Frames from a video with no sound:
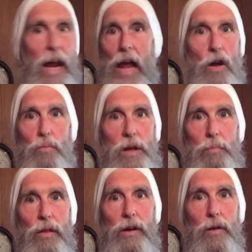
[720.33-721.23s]
And I know
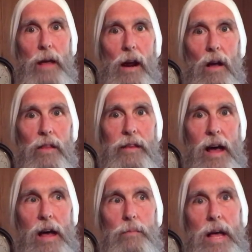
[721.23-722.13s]
people that do that all the
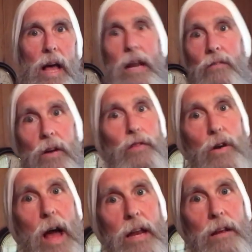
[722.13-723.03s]
time. And even if they're
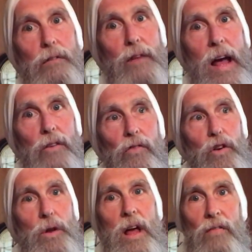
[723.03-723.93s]
not eating fast
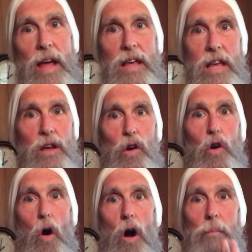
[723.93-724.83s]
food, they eat
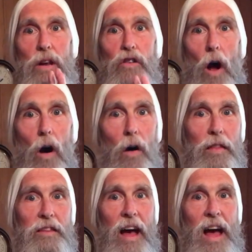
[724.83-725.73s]
garbage all
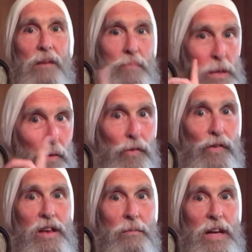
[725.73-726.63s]
the time. People
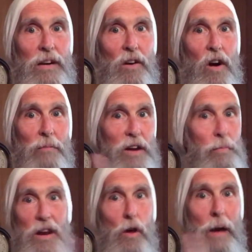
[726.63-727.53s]
see them eating garbage,
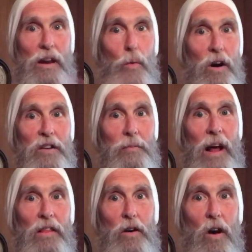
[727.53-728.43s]
but nobody worries
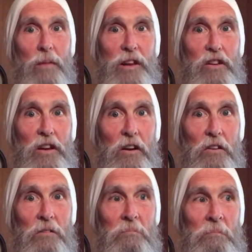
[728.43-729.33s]
about the garbage eaters.